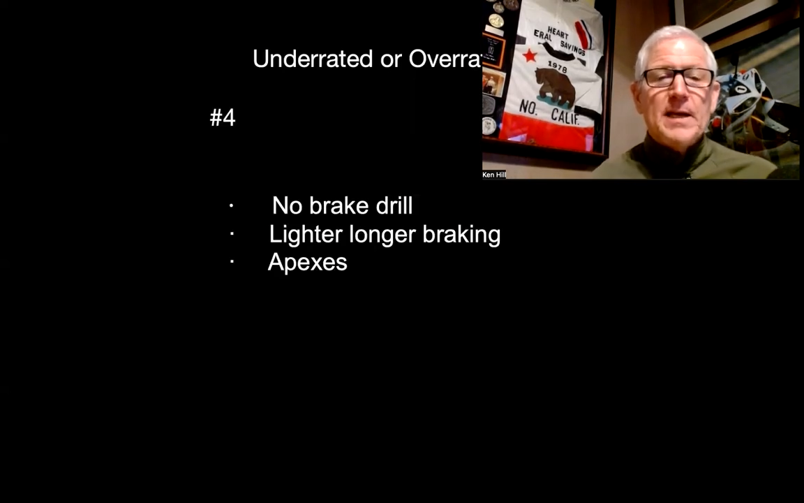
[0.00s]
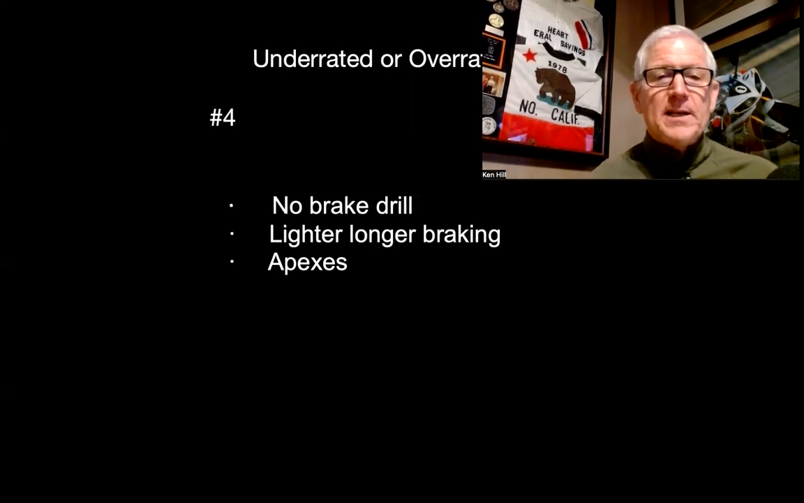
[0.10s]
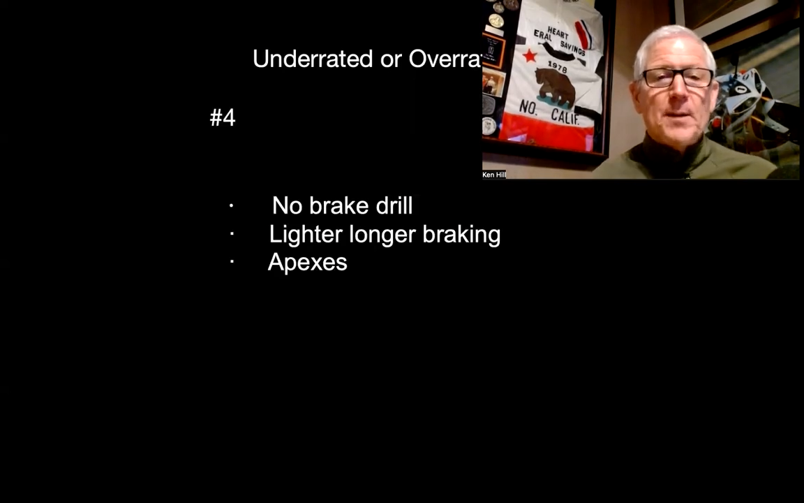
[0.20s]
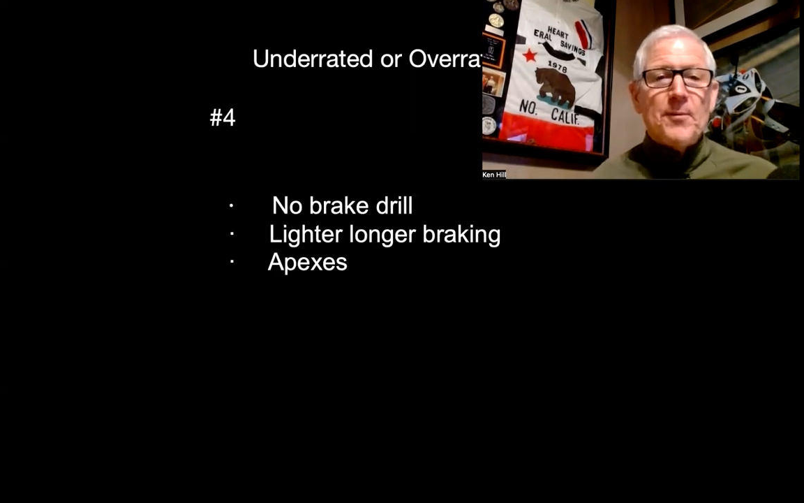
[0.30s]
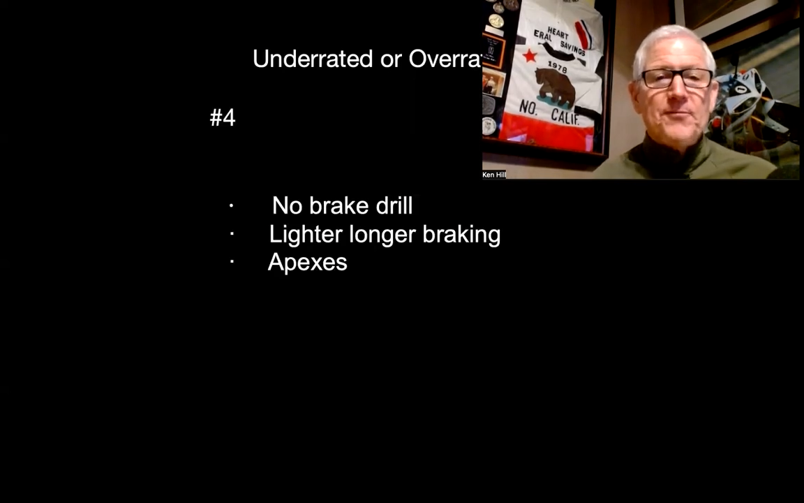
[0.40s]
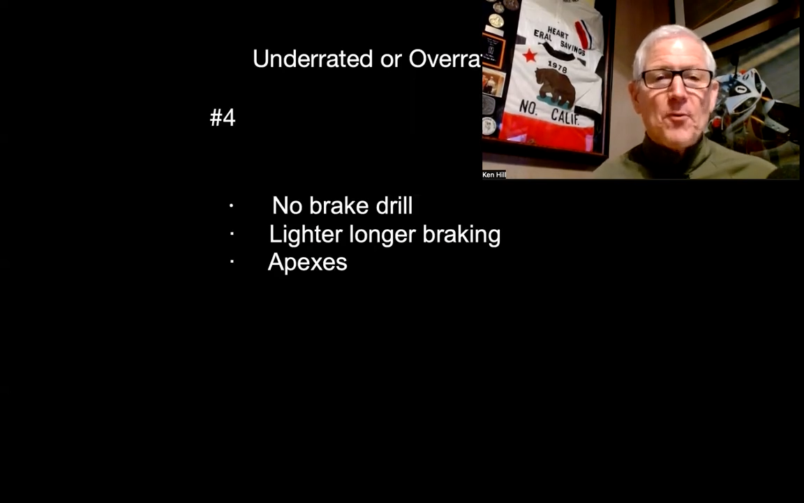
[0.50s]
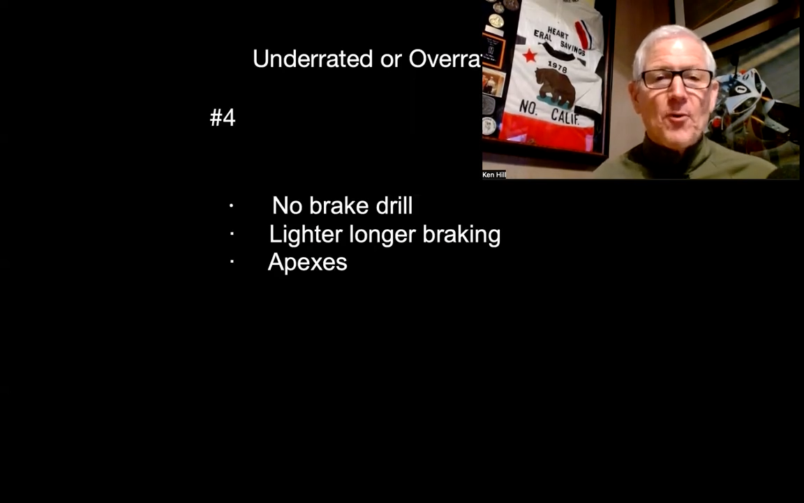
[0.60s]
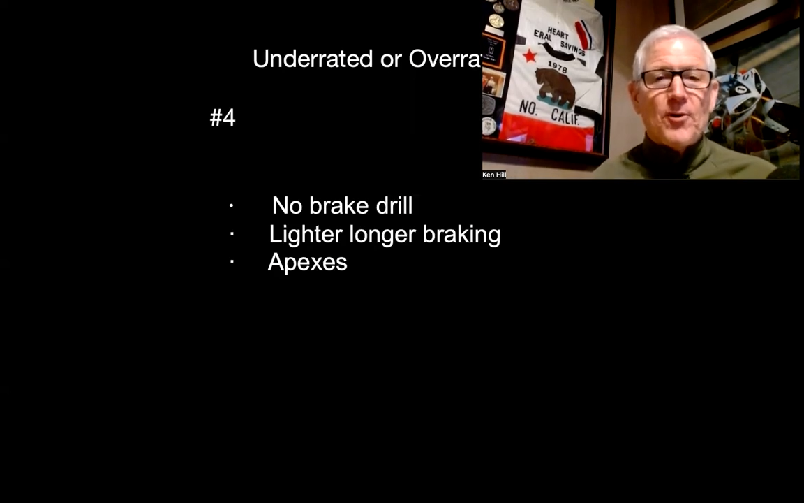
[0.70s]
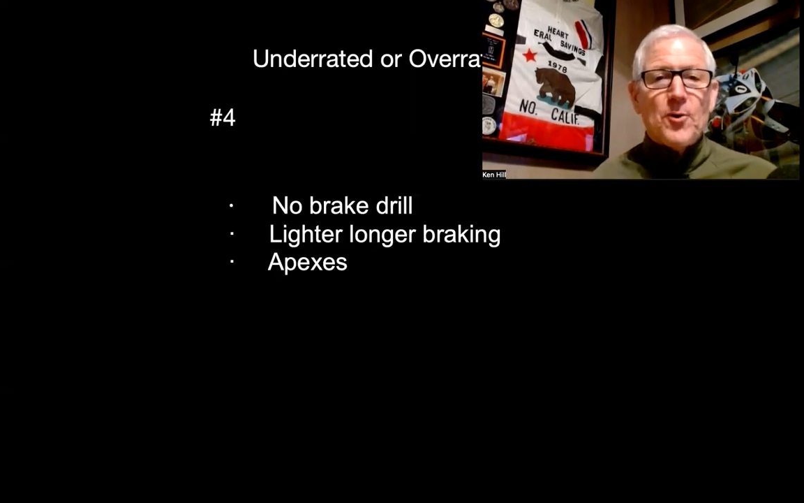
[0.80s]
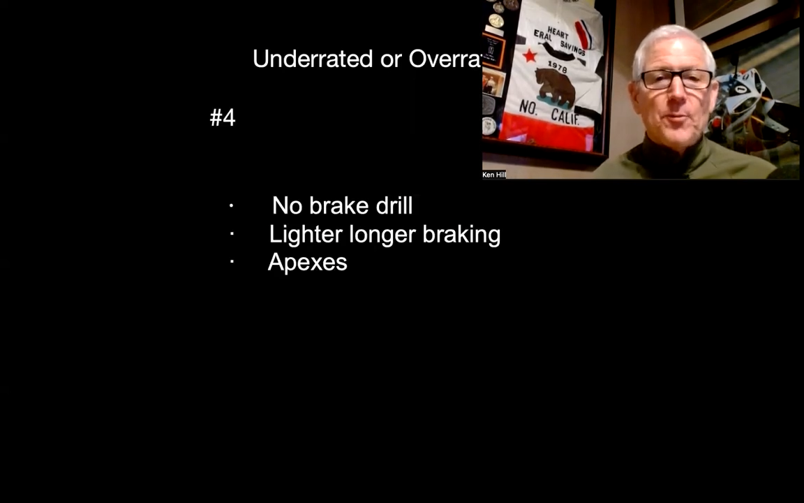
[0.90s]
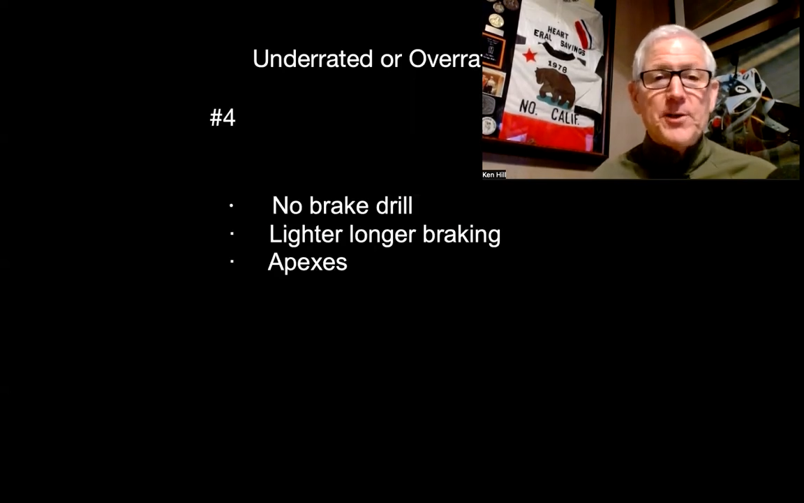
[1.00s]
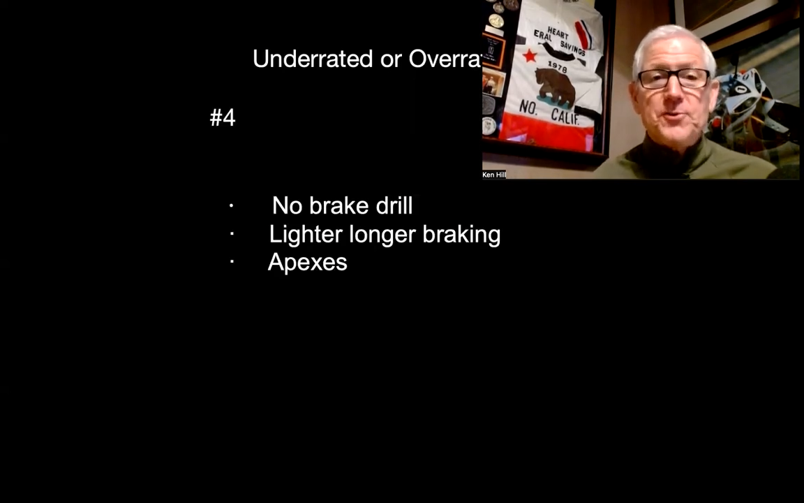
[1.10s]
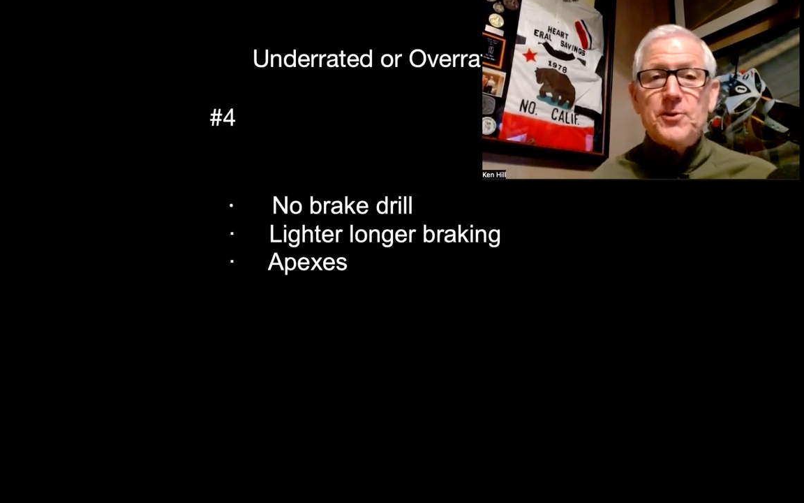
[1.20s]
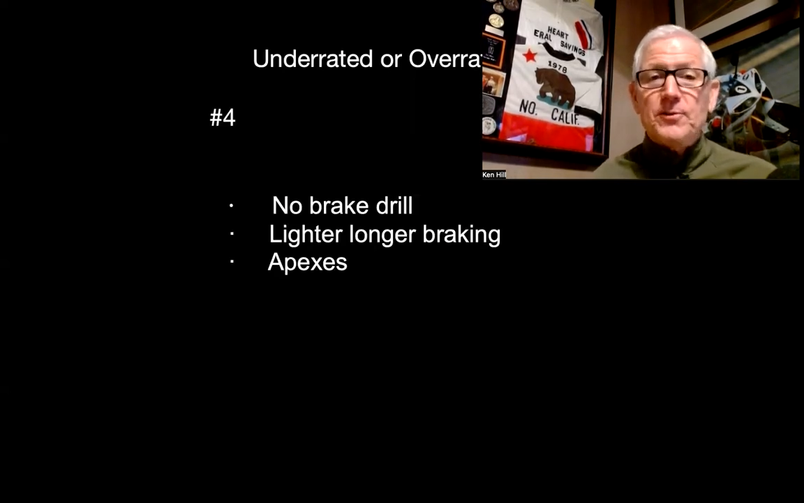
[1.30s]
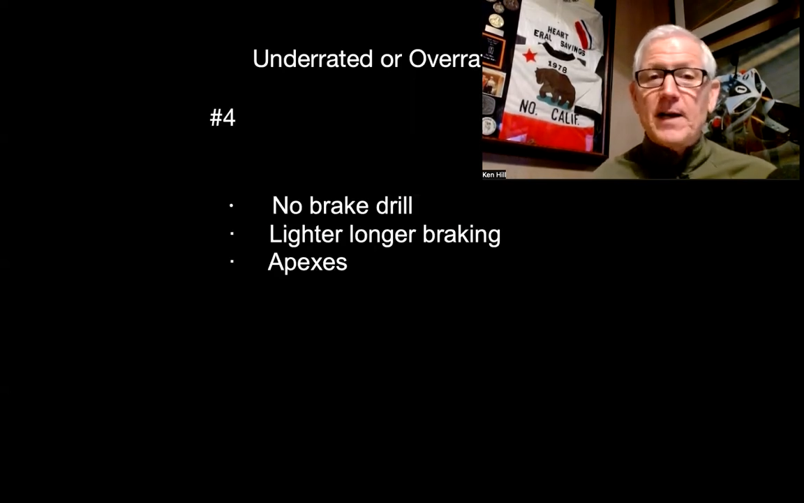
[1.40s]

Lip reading: Number 4, NoBreak Drill,